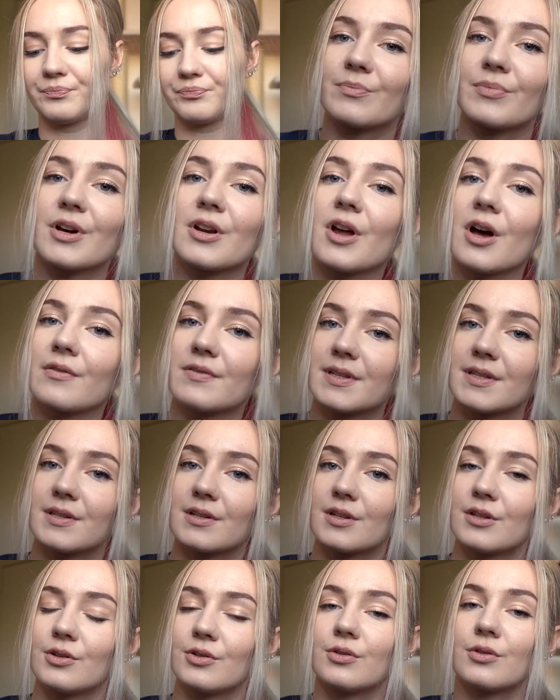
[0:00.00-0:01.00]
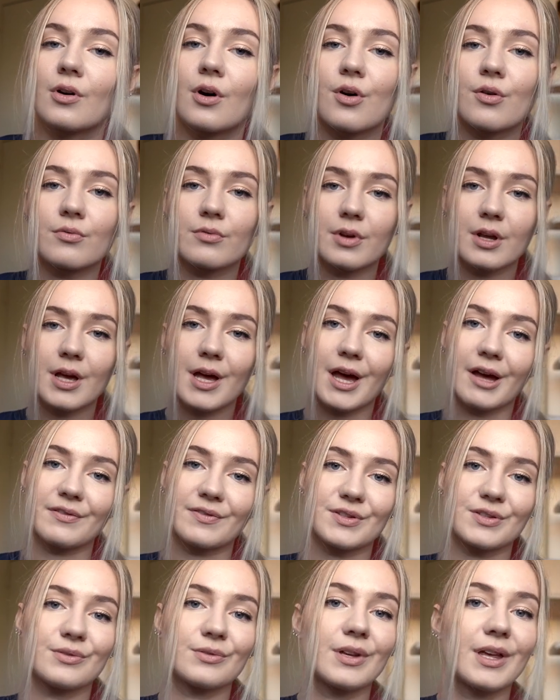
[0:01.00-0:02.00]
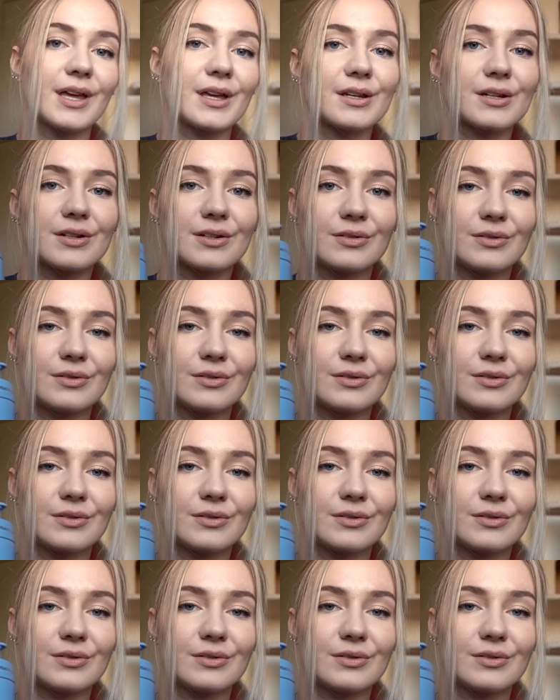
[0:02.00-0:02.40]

But obviously you don't have to get